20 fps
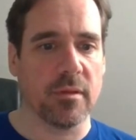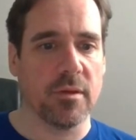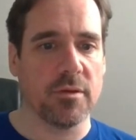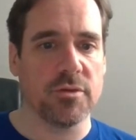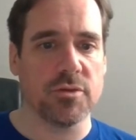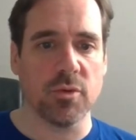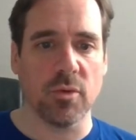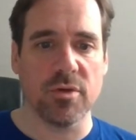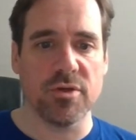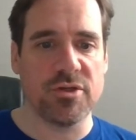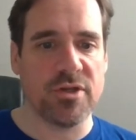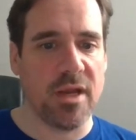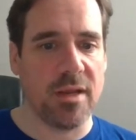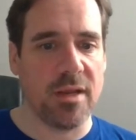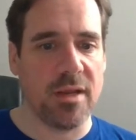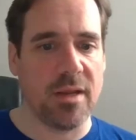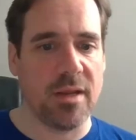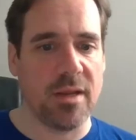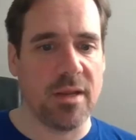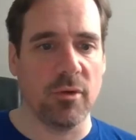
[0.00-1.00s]
Jordan
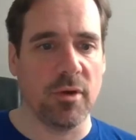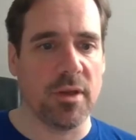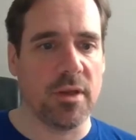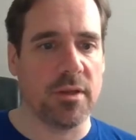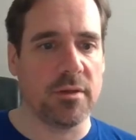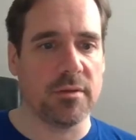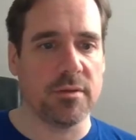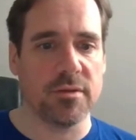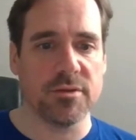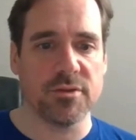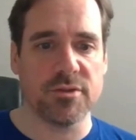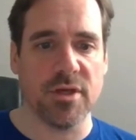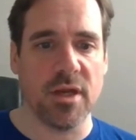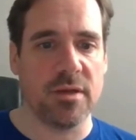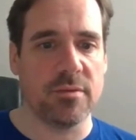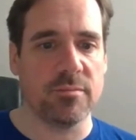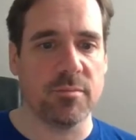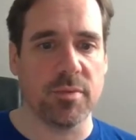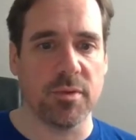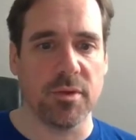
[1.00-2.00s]
James, Oregon,
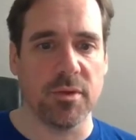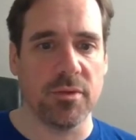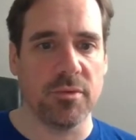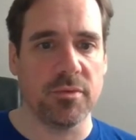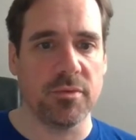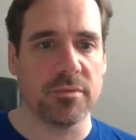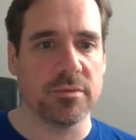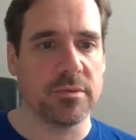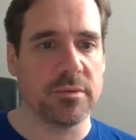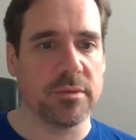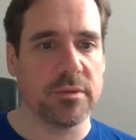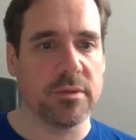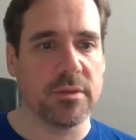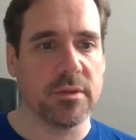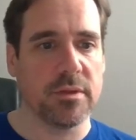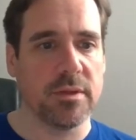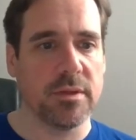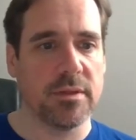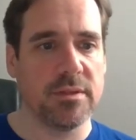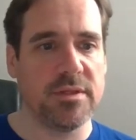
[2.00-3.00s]
Jaden Blue,
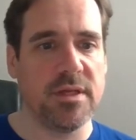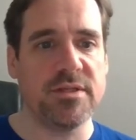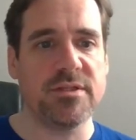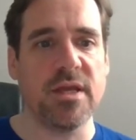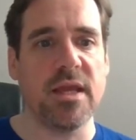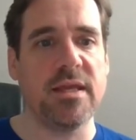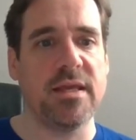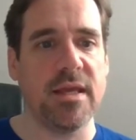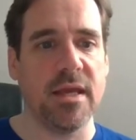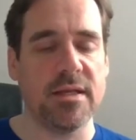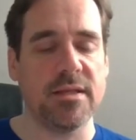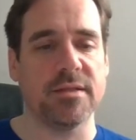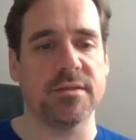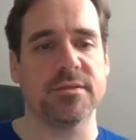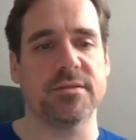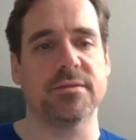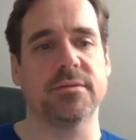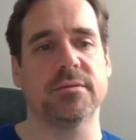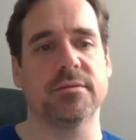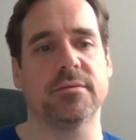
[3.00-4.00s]
DJ
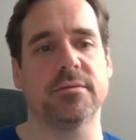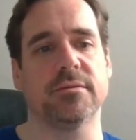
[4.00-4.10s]
Giddens.